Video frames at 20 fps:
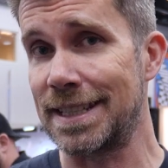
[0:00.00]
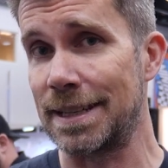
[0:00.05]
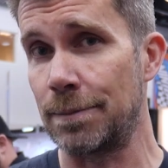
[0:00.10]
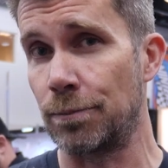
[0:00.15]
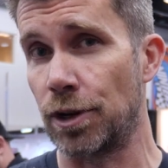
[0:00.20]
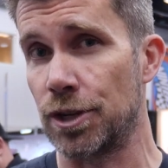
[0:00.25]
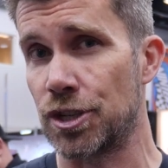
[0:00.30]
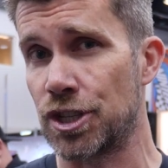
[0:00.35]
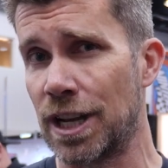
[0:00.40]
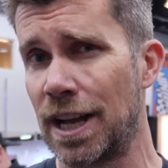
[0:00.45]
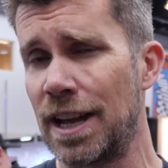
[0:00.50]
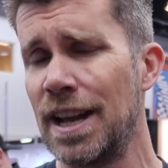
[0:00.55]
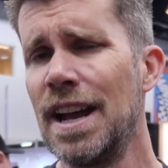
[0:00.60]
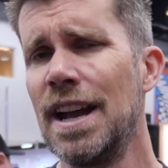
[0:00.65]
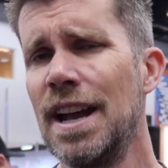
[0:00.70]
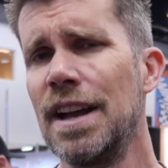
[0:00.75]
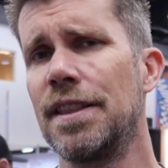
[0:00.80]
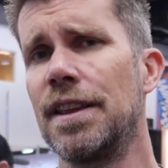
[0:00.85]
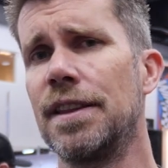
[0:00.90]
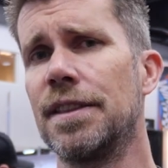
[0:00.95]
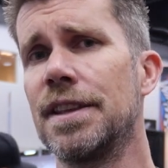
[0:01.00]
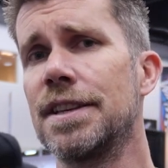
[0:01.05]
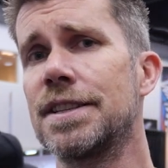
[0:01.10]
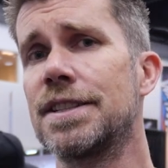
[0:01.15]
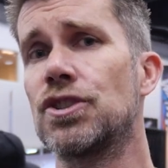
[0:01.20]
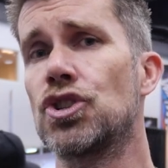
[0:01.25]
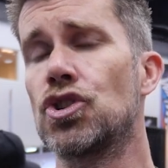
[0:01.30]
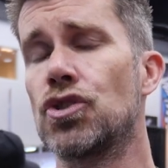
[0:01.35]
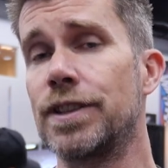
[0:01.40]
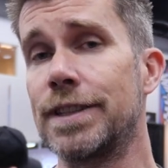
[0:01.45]
temperature, then
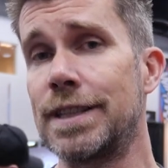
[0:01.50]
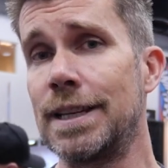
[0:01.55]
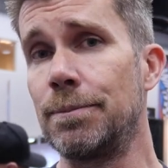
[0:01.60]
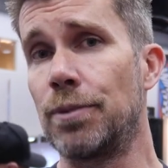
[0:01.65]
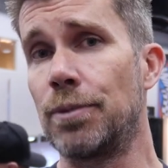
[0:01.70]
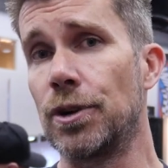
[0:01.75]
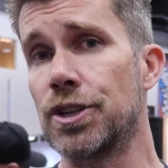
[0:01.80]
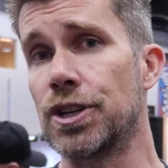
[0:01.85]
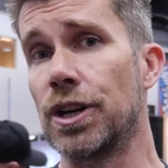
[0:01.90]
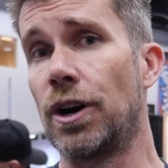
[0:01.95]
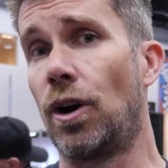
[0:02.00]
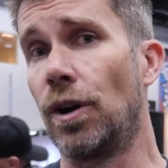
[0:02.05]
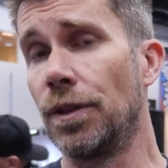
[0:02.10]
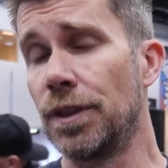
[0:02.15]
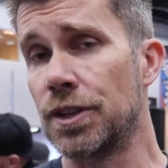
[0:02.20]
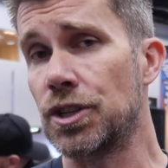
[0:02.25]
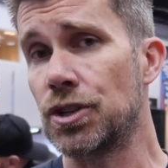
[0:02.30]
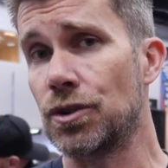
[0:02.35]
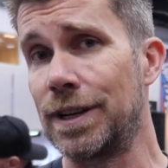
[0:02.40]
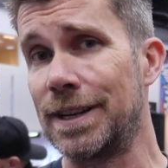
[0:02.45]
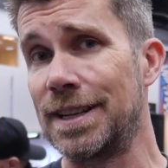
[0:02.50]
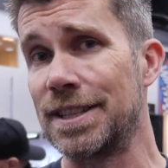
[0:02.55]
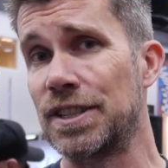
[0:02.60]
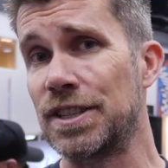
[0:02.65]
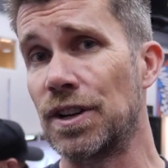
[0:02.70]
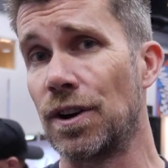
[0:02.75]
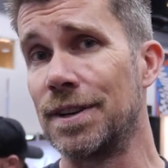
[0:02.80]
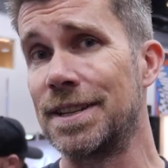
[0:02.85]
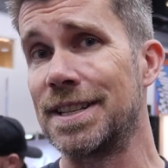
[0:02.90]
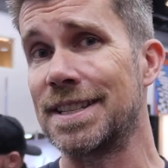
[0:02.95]
this temperature on the tread is
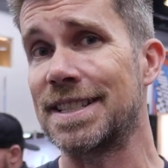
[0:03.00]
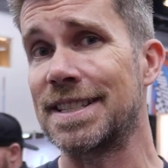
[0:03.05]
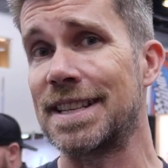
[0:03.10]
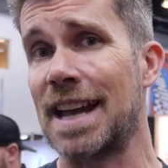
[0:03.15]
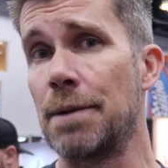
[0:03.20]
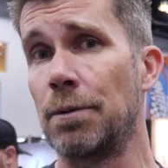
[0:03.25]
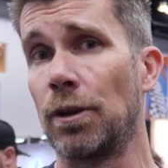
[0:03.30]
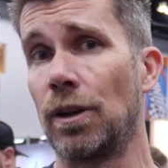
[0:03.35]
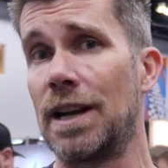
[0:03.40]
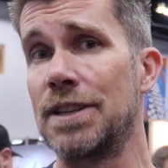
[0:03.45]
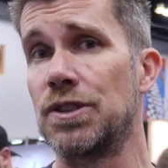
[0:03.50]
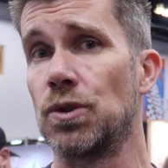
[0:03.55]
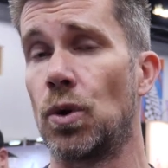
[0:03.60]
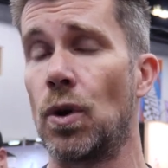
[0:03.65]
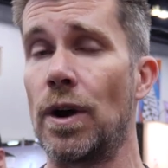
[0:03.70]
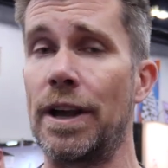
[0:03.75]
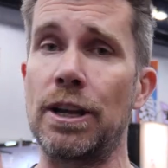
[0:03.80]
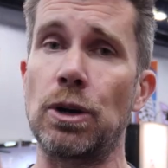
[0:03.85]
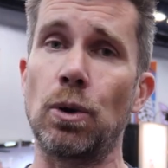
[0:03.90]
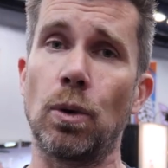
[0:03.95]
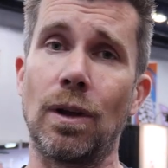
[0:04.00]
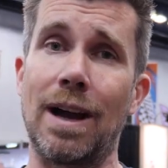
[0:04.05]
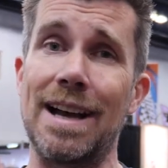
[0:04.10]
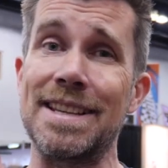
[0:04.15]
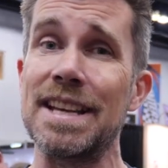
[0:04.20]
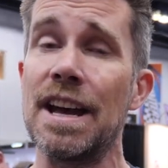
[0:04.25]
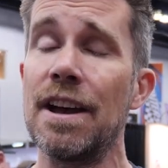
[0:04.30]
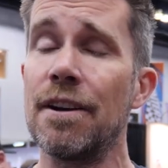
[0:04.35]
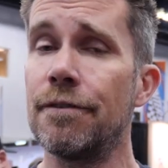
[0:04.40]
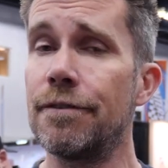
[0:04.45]
going to stabilize or
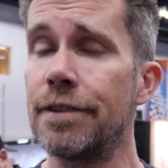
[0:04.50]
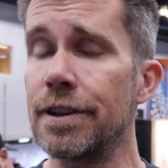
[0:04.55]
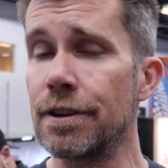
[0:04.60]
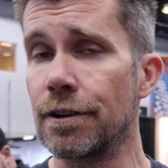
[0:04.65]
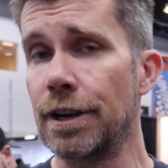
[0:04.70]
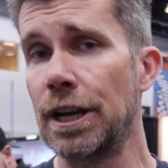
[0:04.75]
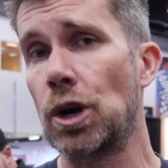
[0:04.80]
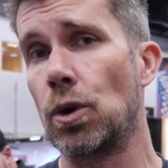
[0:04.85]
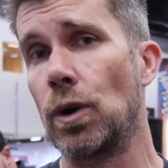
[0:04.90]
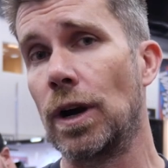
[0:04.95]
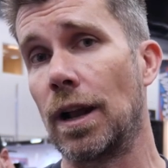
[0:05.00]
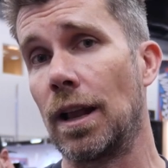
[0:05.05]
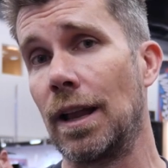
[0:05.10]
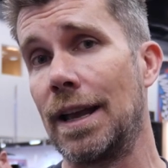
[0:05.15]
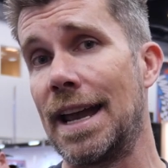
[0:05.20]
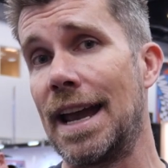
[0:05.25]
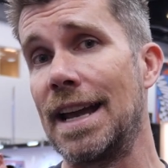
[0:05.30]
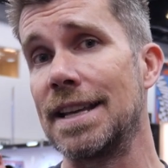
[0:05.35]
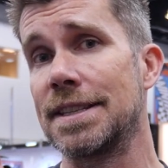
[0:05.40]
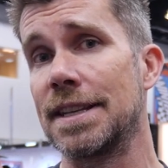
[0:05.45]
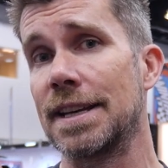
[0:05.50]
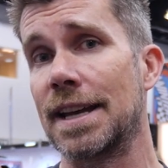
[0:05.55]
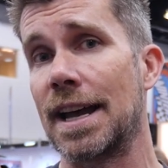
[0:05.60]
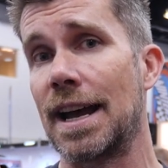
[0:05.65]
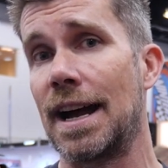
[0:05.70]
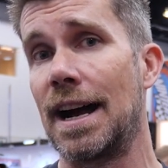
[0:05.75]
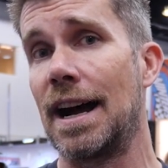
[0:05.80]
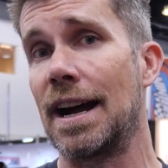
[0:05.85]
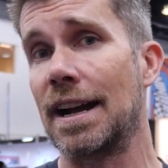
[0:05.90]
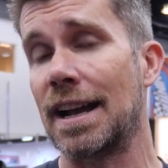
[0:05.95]
equalize very quickly as the
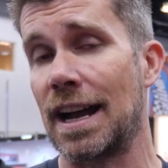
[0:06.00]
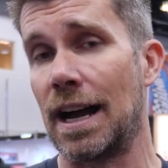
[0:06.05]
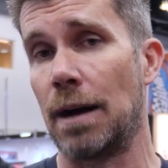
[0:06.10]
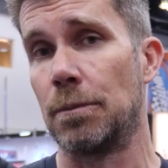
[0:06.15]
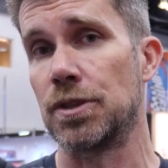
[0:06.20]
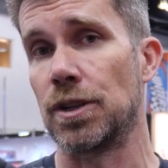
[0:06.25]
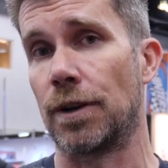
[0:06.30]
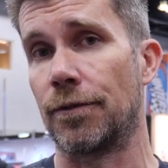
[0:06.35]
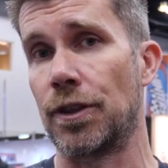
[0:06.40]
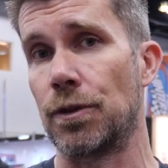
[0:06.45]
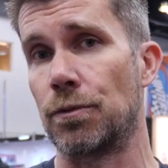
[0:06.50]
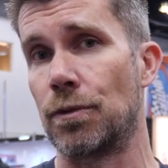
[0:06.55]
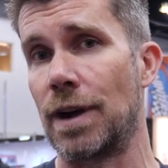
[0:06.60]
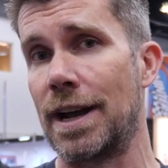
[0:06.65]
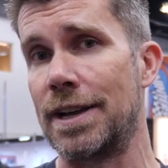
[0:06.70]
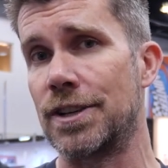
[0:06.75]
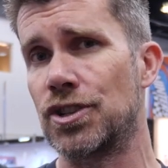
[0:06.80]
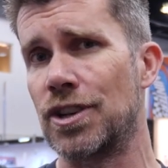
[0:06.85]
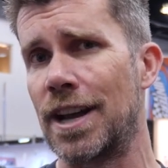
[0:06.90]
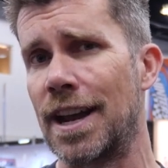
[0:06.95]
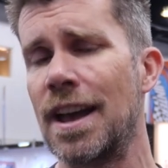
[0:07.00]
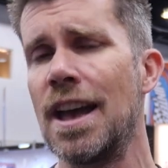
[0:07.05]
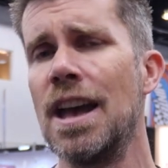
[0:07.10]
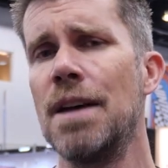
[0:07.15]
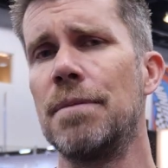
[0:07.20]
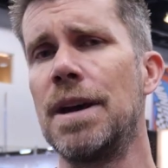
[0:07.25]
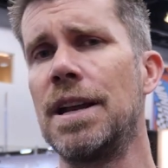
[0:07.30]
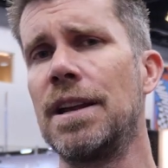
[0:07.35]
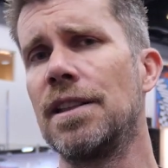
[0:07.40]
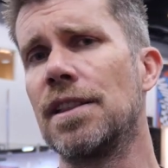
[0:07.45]
car comes off the racetrack,
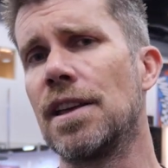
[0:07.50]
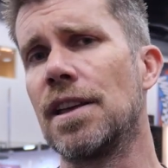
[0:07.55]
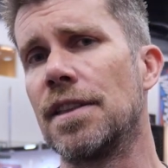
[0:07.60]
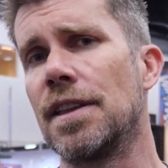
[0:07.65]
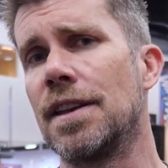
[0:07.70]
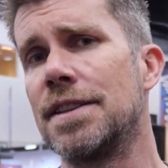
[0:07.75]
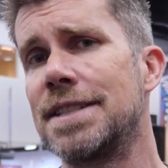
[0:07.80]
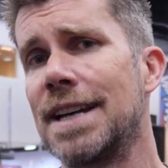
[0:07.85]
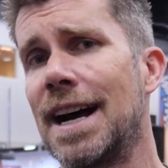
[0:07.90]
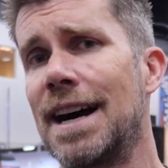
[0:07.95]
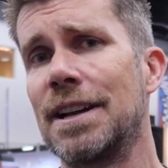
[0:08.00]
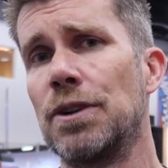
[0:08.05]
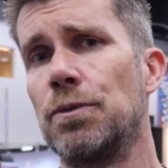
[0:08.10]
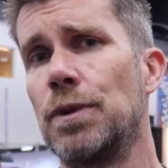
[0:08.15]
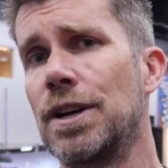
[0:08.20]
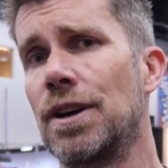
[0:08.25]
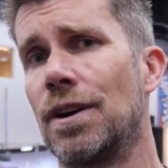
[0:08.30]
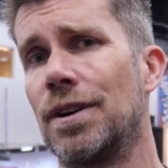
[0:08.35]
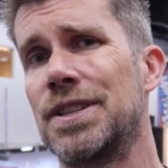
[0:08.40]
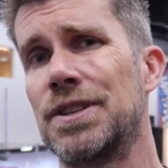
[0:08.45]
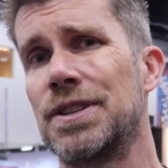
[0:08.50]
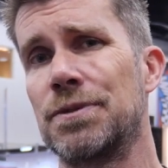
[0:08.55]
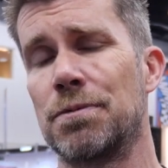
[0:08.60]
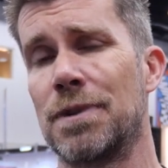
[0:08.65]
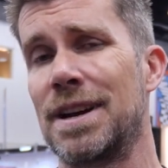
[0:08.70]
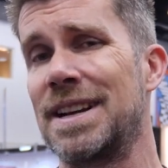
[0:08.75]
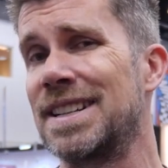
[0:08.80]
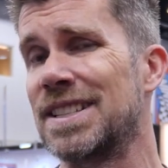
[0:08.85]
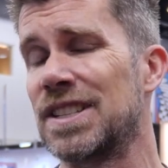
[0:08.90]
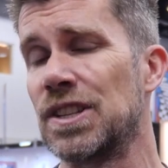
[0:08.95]
meaning that the data we're going to
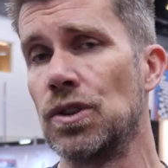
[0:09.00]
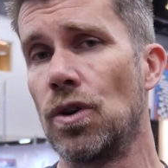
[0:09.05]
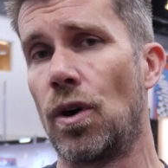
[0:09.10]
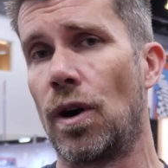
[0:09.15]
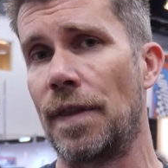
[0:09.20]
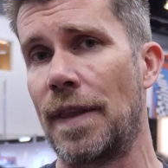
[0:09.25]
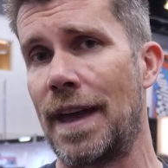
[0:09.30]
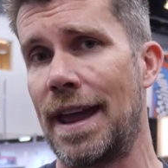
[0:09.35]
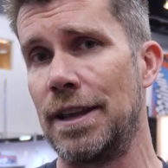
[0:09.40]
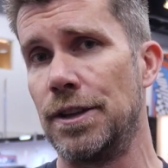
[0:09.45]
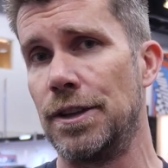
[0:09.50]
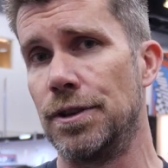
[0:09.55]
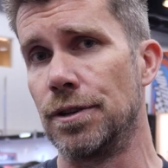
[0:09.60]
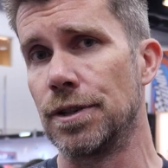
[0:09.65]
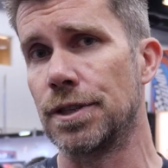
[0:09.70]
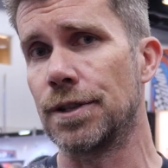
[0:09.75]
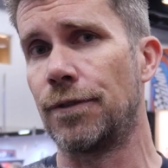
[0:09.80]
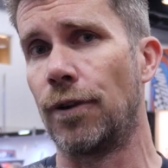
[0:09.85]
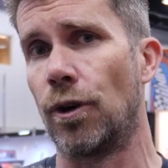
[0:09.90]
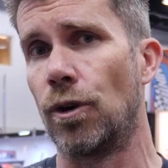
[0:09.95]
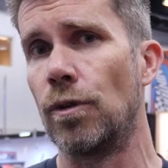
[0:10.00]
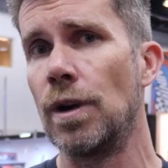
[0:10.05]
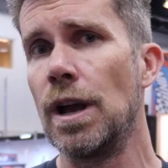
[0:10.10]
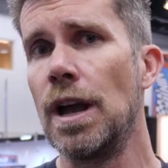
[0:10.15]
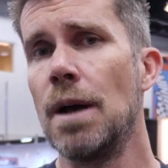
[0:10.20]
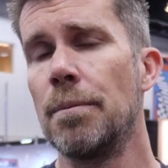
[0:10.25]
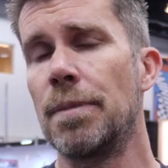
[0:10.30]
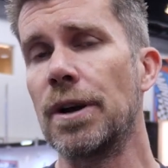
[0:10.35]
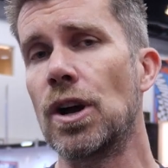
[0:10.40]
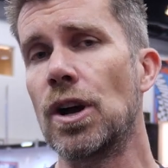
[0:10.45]
read is not that useful.
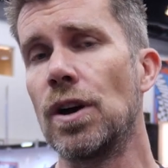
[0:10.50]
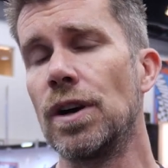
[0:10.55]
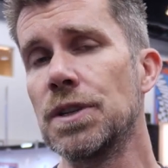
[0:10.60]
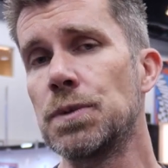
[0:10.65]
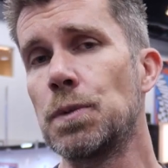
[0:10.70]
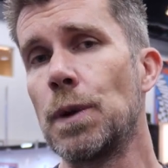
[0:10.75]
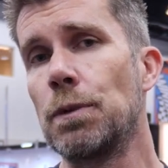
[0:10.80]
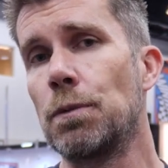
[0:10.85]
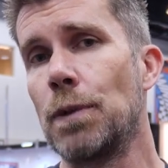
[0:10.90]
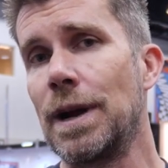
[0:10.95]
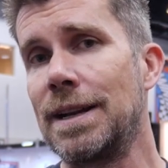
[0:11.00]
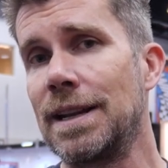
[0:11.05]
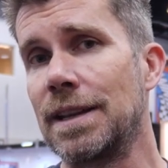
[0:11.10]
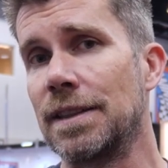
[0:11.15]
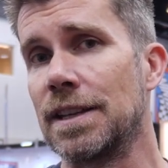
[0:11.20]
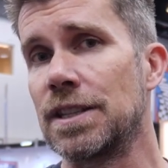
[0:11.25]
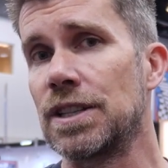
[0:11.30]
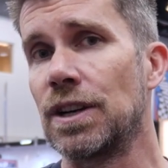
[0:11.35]
Because we're reading the